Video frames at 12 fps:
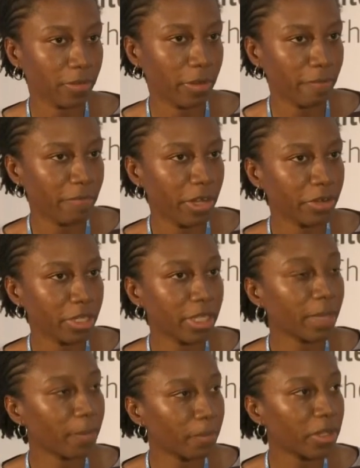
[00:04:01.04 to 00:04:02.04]
very
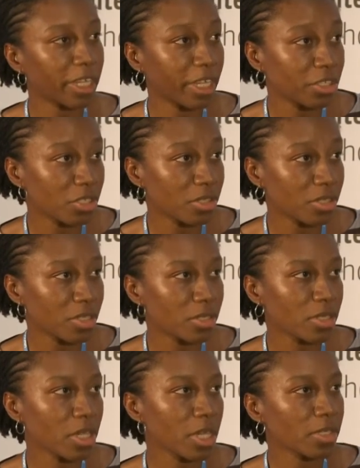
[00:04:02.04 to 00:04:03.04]
capable
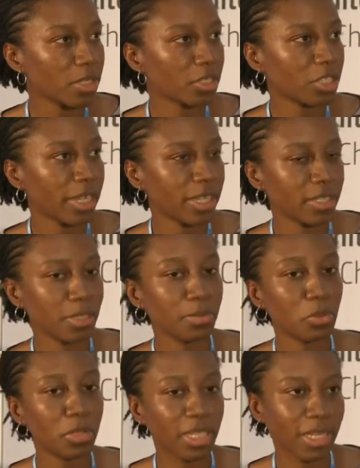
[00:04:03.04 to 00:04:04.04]
agencies such as the
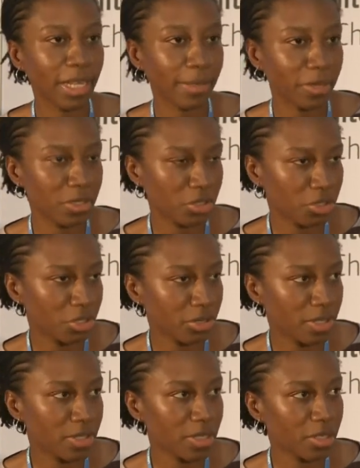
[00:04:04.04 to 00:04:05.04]
Munich Climate
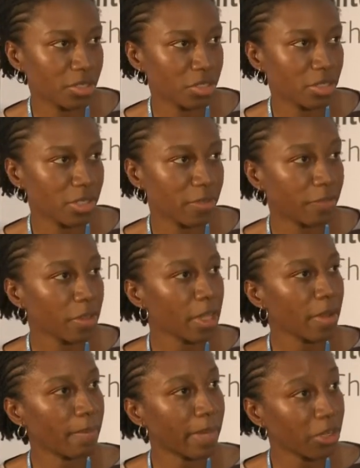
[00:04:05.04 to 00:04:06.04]
Insurance Initiative,
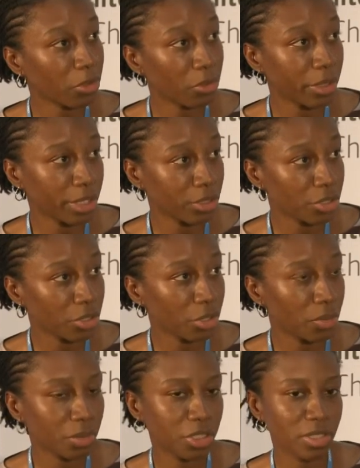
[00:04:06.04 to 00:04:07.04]

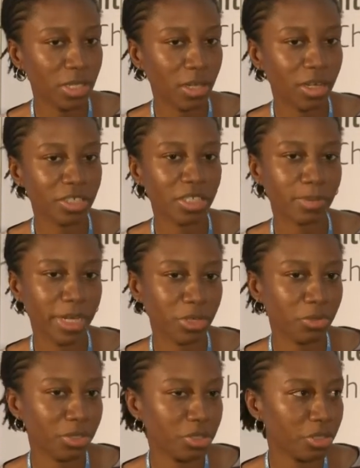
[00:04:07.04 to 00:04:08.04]
MicroInsure, which is the largest
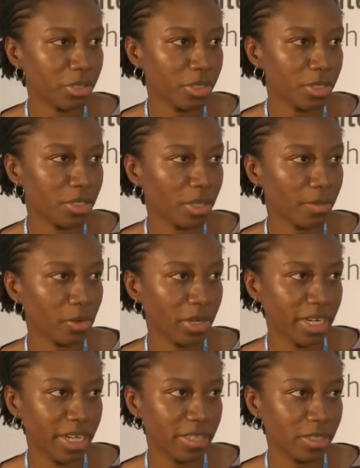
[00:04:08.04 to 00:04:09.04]
microinsurance
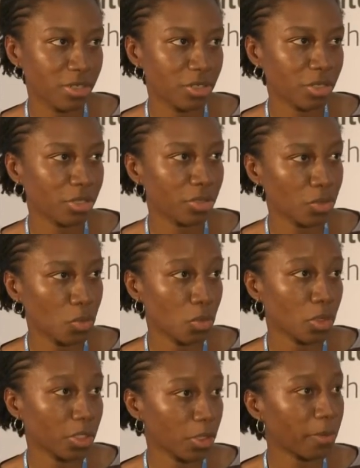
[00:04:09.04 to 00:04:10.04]
organization in the
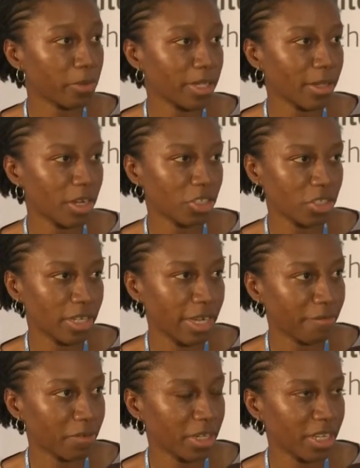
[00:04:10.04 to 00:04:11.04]
world. They operate largely in
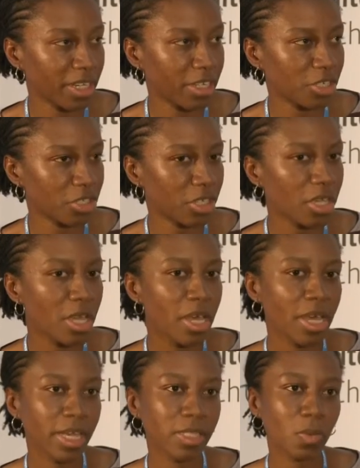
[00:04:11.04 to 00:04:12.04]
Africa and Asia,
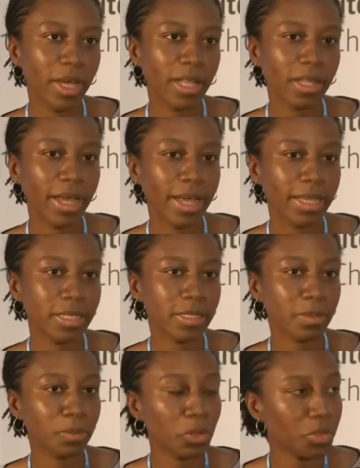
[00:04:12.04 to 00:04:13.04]
as well
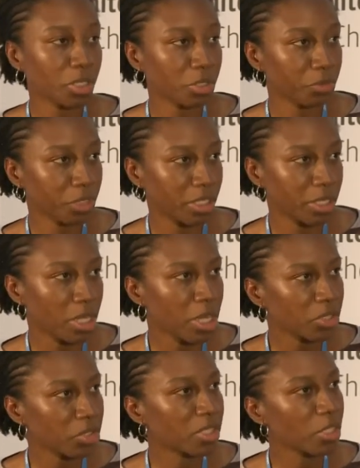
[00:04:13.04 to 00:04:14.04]
as Munich Re,
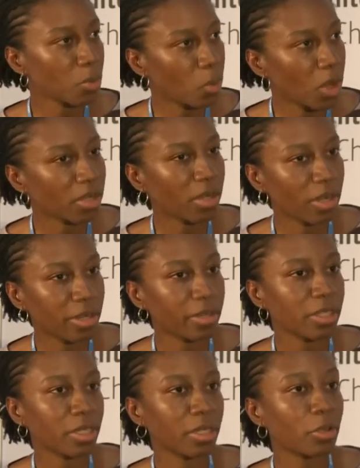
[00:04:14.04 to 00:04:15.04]
to see what are
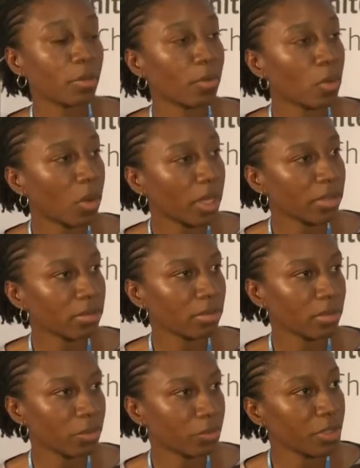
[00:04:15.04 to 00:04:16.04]
the, number one,
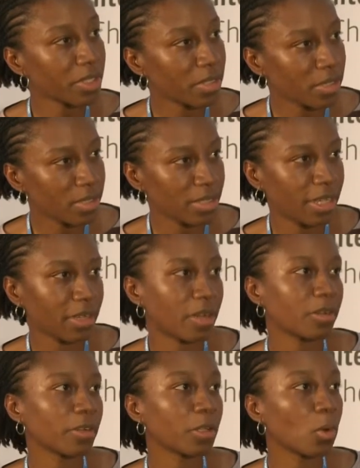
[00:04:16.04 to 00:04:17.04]
risks that
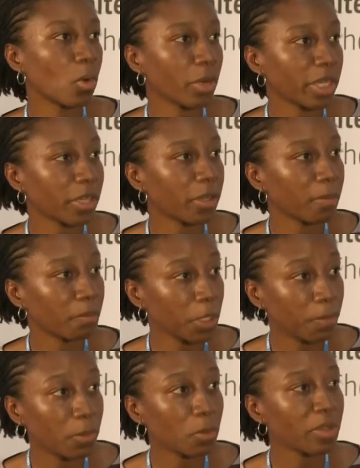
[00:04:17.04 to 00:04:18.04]
the low-income
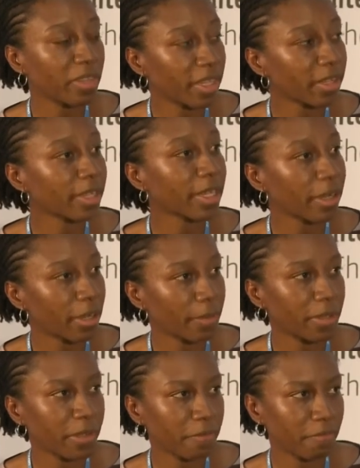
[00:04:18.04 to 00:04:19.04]
people within the
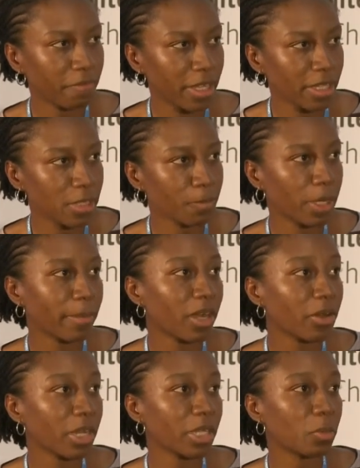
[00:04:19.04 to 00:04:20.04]
Caribbean face,
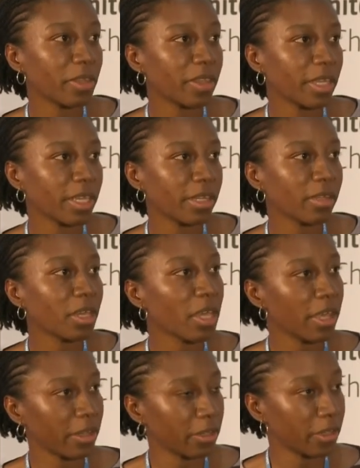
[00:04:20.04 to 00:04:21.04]
primarily within
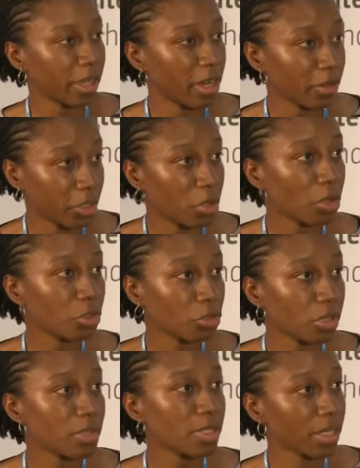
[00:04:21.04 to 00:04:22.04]
the
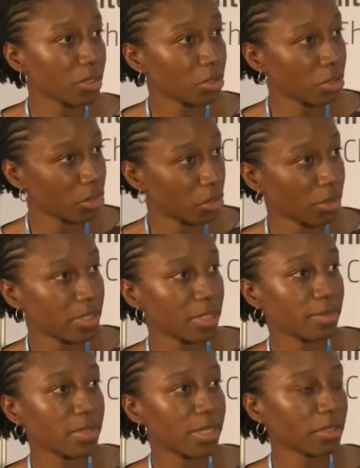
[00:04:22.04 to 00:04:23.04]
agricultural sector,
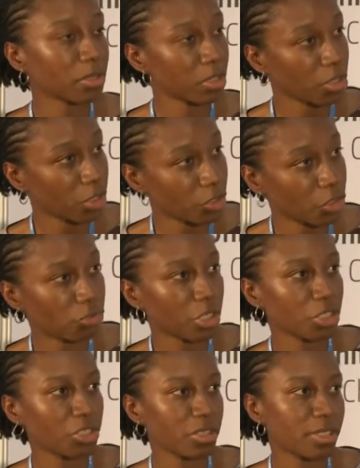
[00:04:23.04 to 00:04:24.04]
tourism sector, the
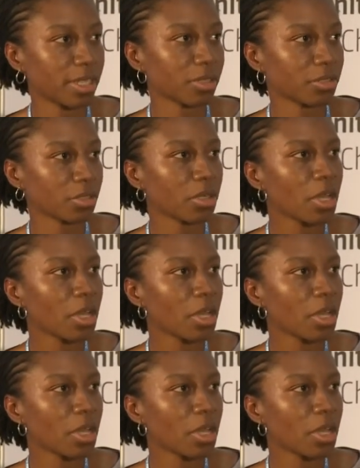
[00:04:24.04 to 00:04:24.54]
construction sector,